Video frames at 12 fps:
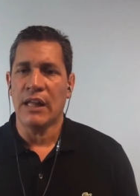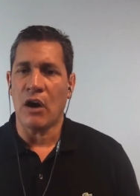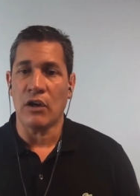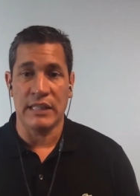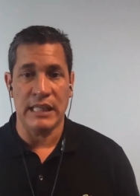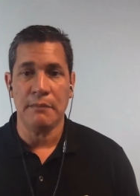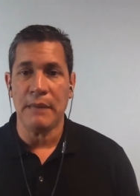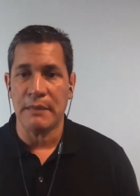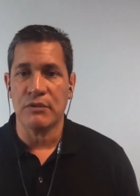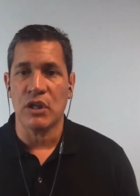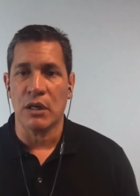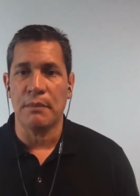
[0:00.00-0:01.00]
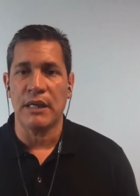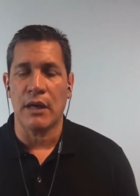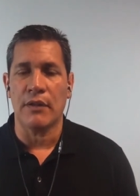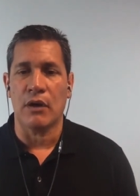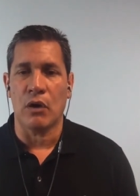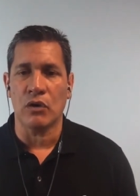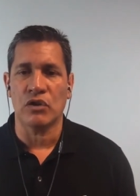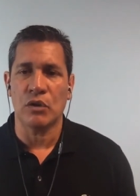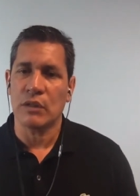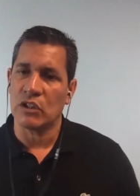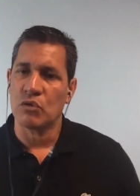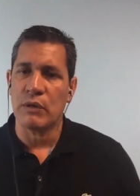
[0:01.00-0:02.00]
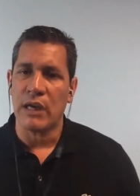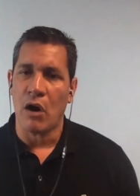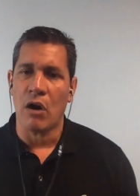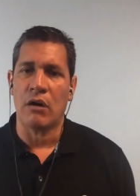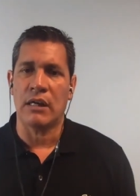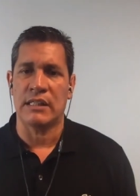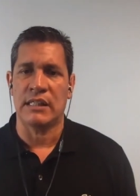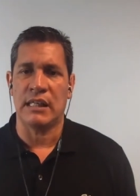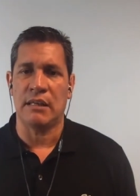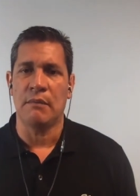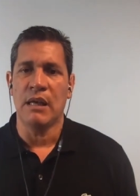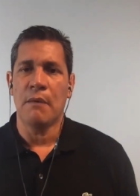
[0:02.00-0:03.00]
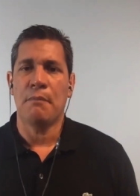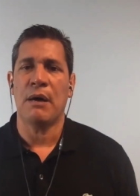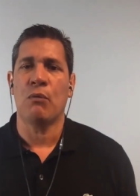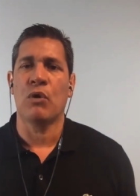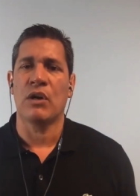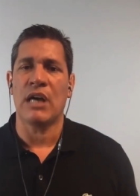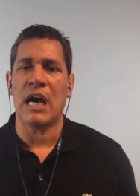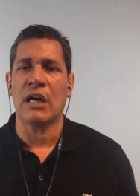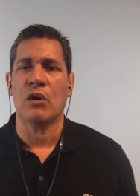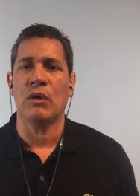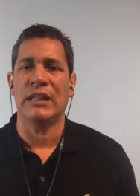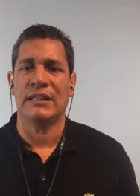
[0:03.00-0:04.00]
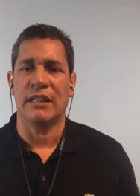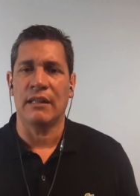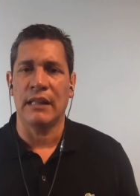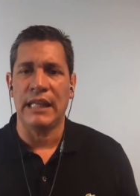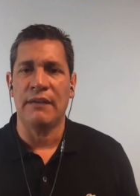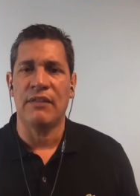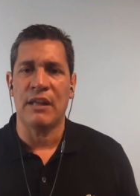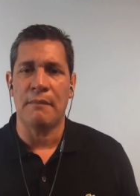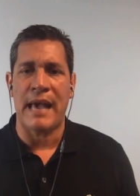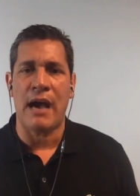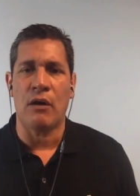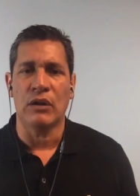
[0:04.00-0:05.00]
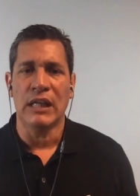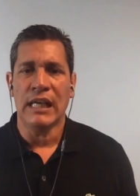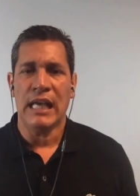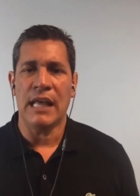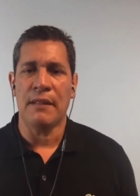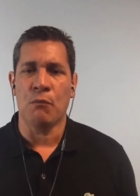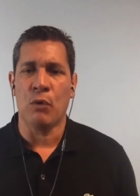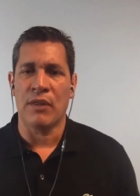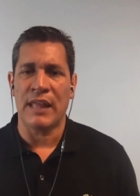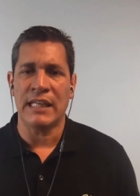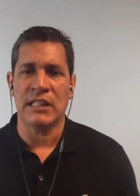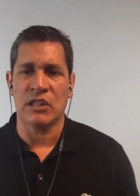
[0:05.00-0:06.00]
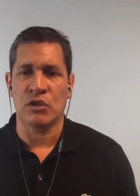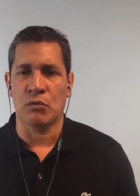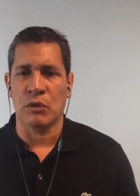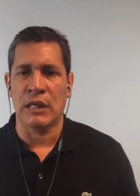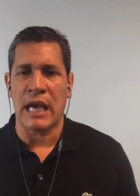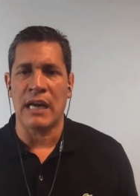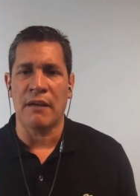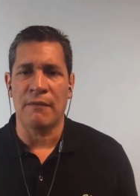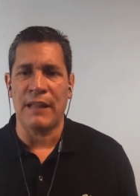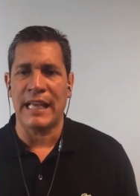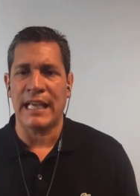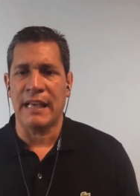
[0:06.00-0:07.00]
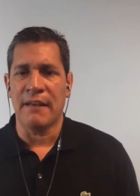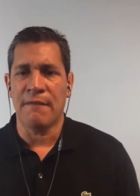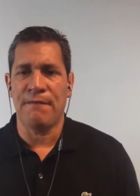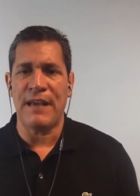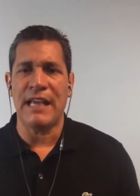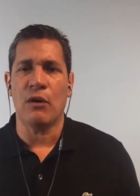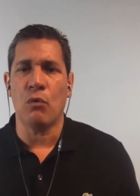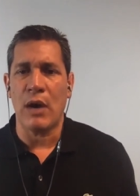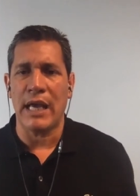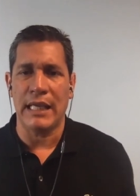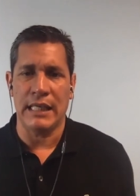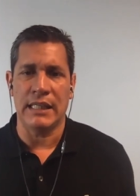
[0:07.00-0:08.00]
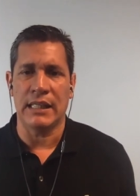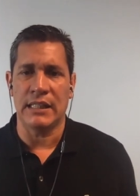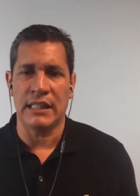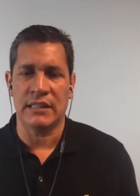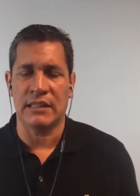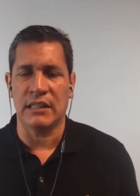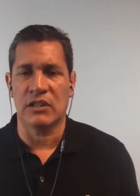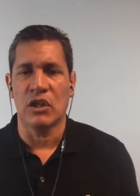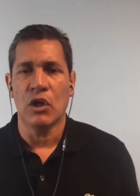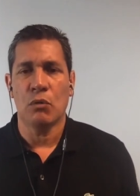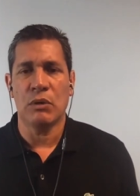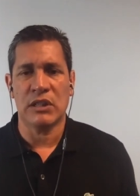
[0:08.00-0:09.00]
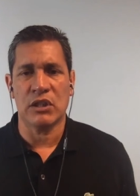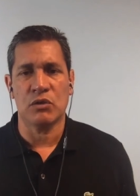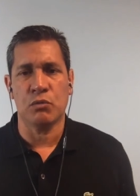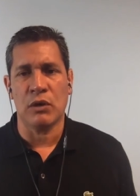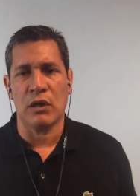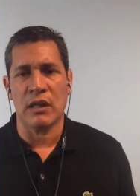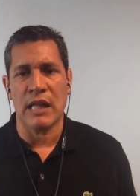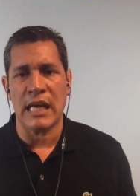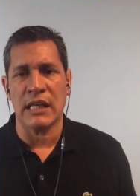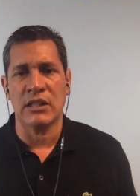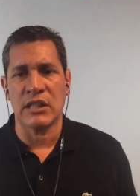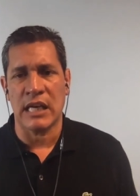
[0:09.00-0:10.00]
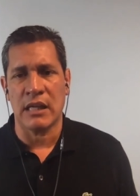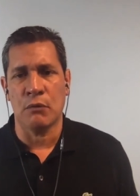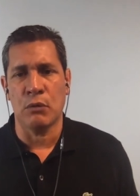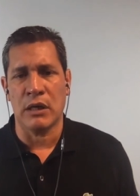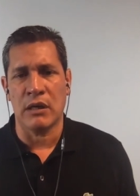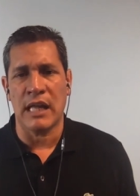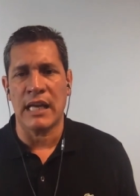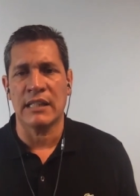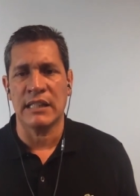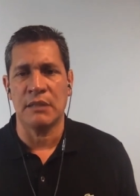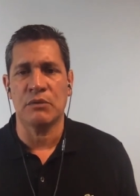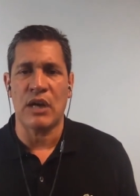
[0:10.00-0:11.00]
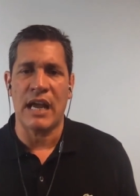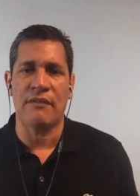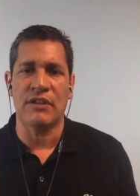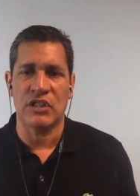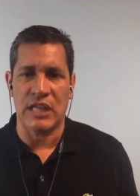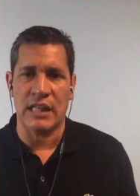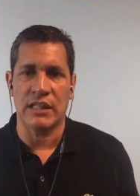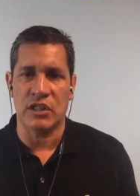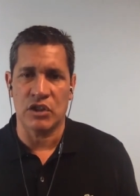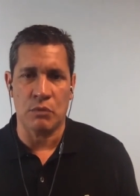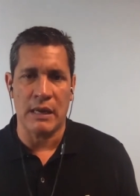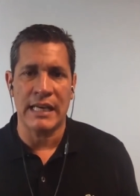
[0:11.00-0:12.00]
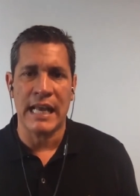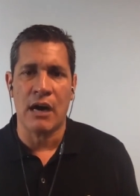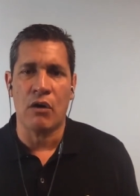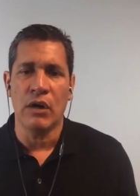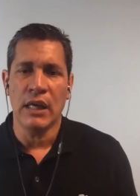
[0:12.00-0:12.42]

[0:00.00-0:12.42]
Our team name's going to be on there also because we are a team, but we're not going to leave them out and where they just kind of like fade away in the distance, which is where a lot of teams are having challenges right now,